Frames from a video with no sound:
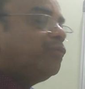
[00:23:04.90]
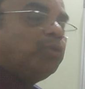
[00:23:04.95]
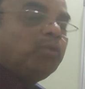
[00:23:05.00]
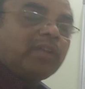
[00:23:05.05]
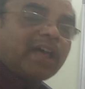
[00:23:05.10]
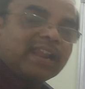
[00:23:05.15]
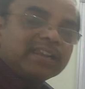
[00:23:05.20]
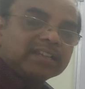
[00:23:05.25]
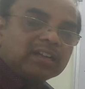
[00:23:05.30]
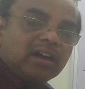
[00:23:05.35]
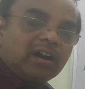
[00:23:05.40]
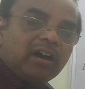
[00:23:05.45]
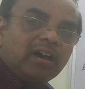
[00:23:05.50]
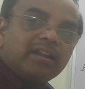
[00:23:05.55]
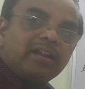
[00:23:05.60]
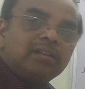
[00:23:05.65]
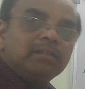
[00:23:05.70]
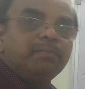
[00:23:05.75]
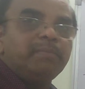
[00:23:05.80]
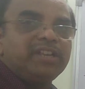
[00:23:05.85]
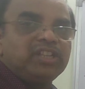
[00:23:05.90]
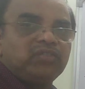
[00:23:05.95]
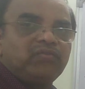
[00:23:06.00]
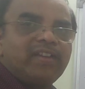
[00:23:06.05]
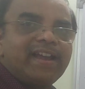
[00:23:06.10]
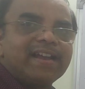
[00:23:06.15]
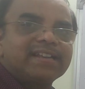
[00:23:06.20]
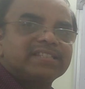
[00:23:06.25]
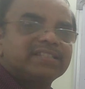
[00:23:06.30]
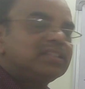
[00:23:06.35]
alcohol and
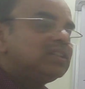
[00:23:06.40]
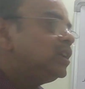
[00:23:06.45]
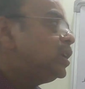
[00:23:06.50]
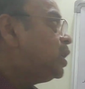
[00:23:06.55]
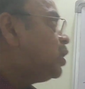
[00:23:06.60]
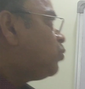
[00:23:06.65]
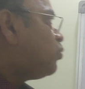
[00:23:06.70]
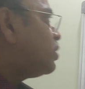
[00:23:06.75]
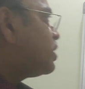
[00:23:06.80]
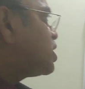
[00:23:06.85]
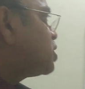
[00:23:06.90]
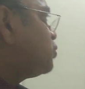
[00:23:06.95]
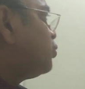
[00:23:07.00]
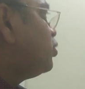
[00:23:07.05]
beeswax. What is wool